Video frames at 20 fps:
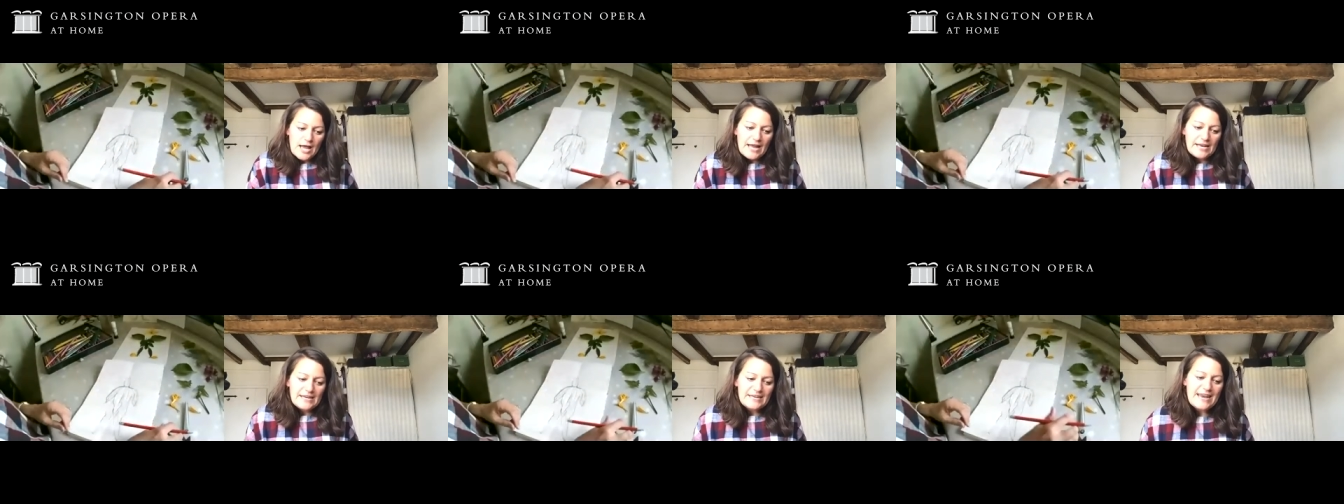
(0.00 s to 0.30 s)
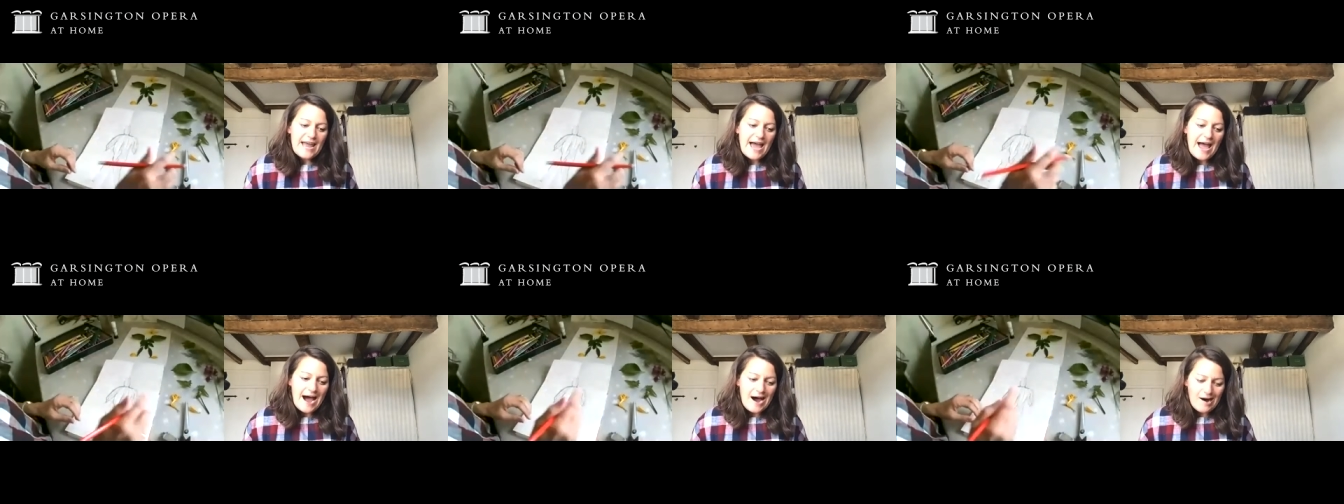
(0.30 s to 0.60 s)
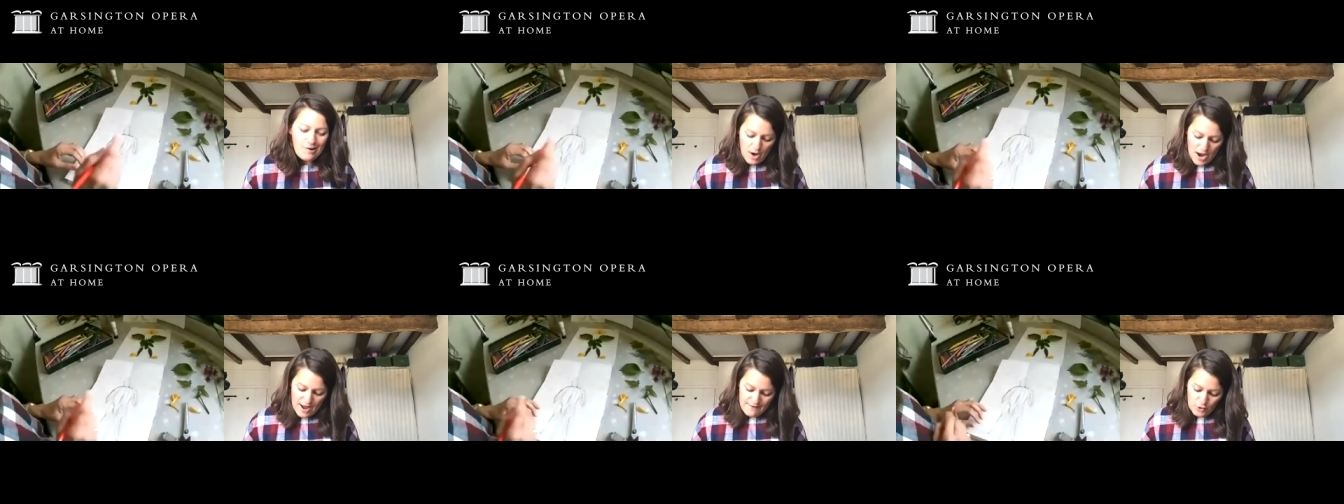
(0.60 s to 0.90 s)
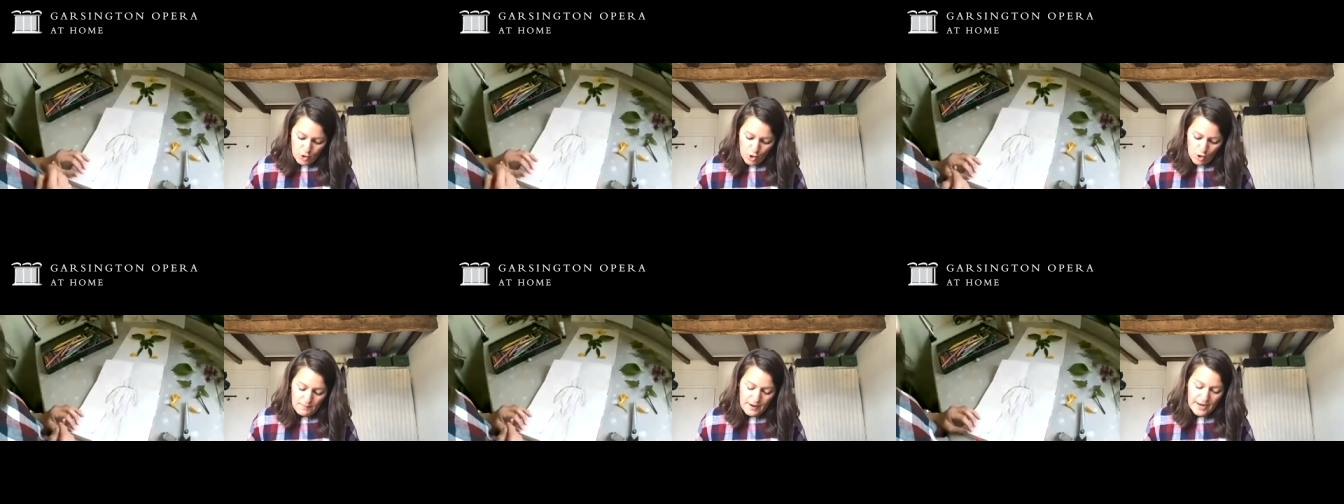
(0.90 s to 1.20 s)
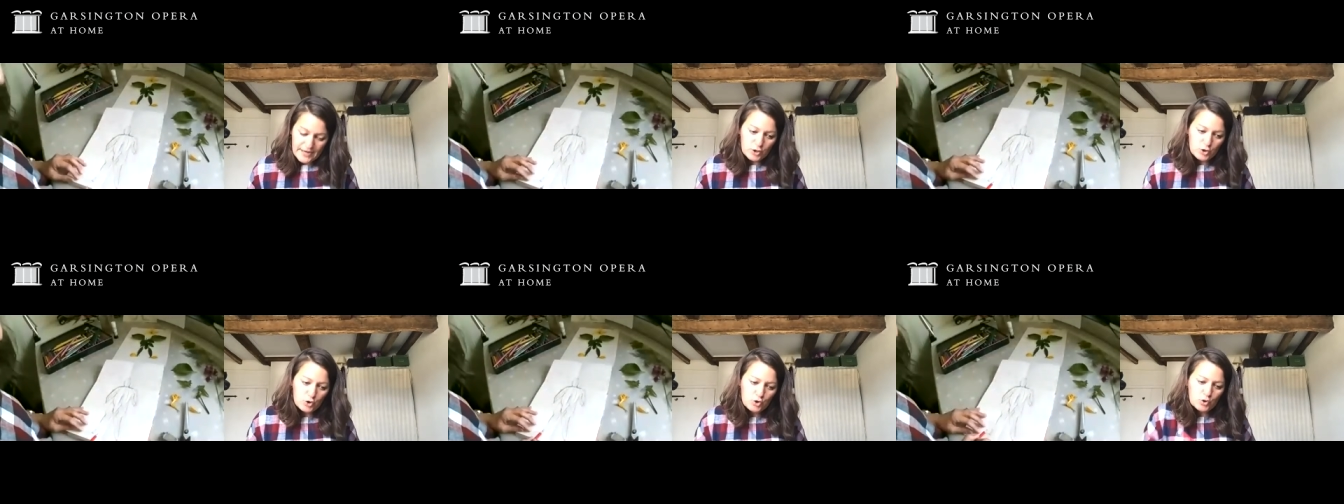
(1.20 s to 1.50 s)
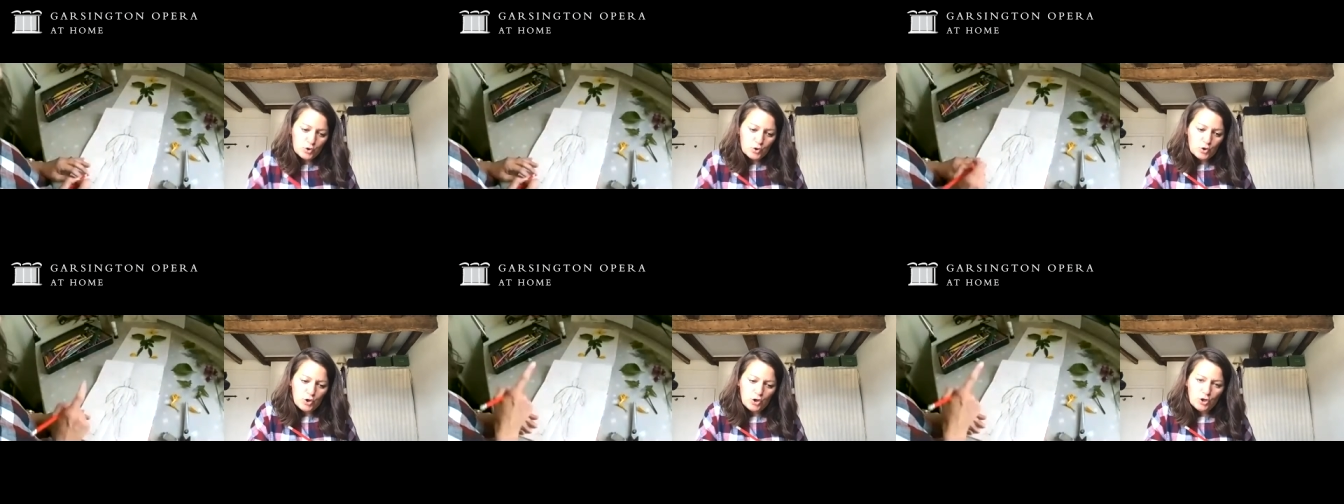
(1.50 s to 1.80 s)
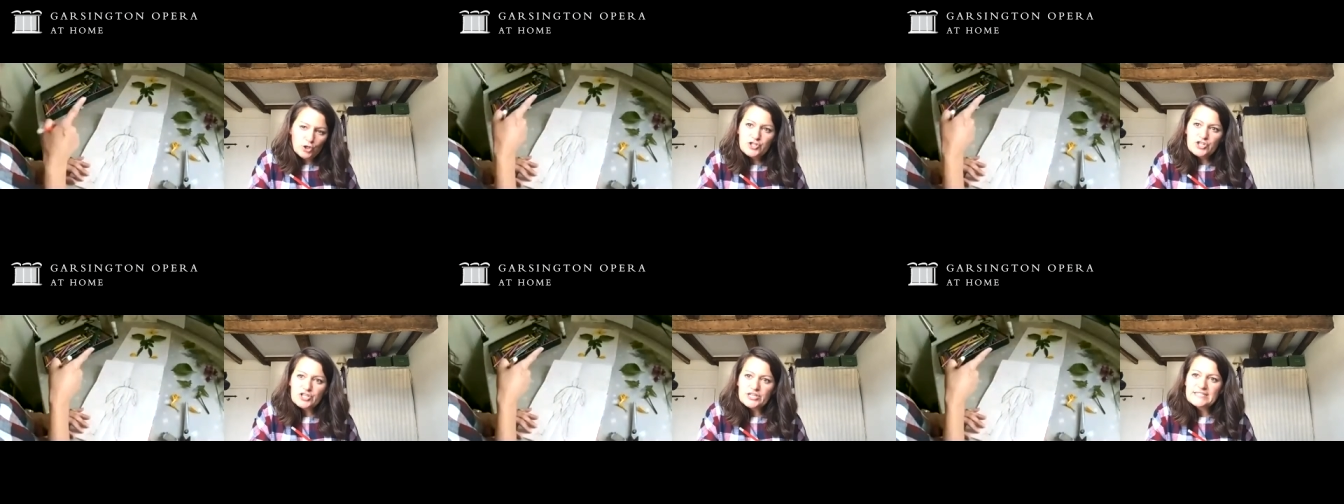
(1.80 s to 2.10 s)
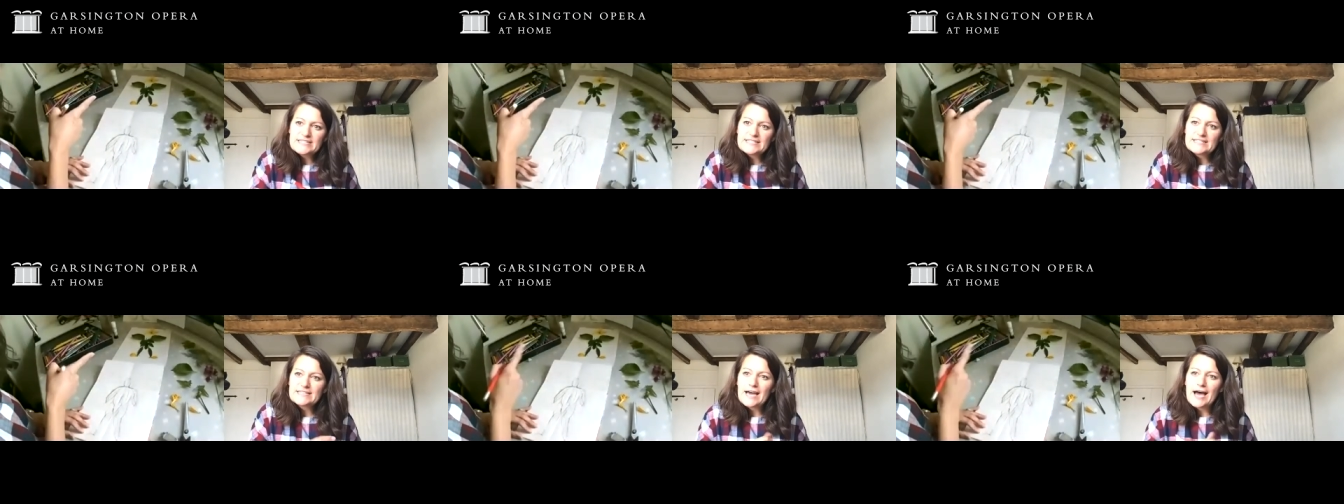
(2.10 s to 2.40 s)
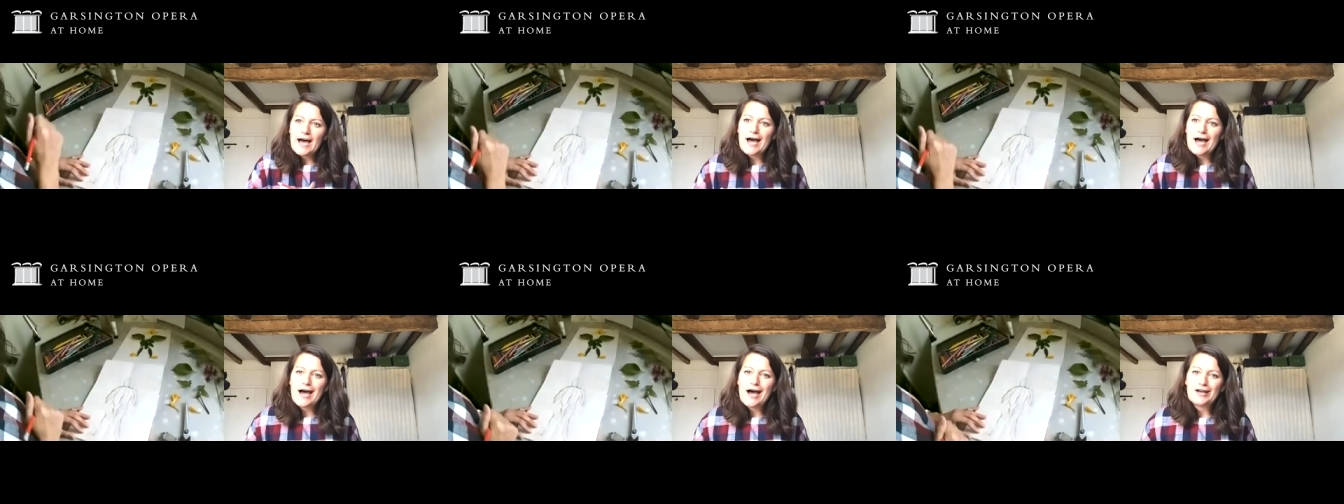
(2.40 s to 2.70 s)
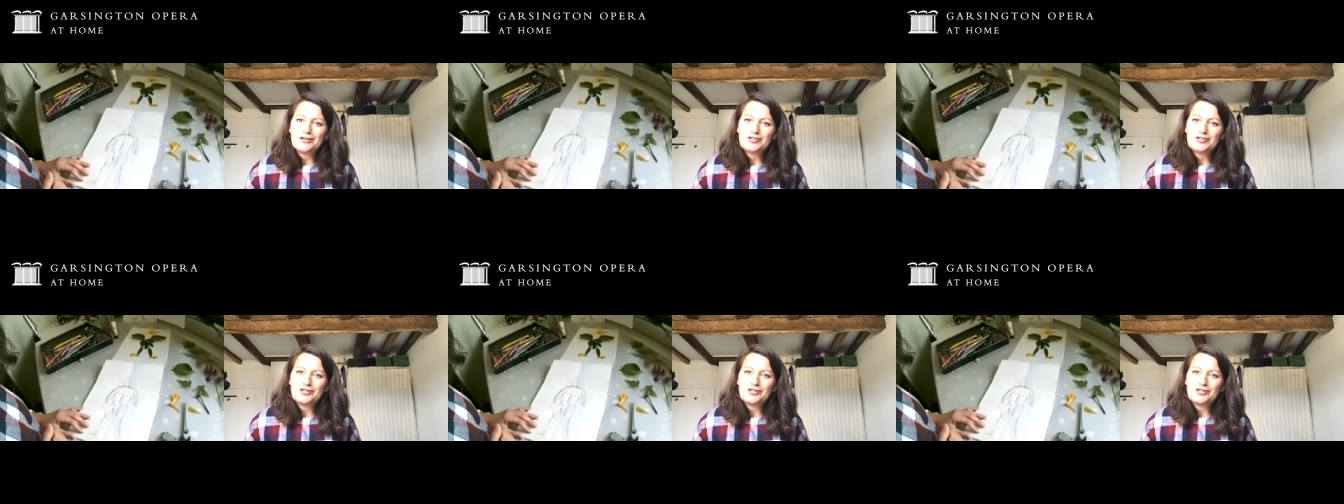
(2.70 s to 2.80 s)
Now I've got my gorgeous uh,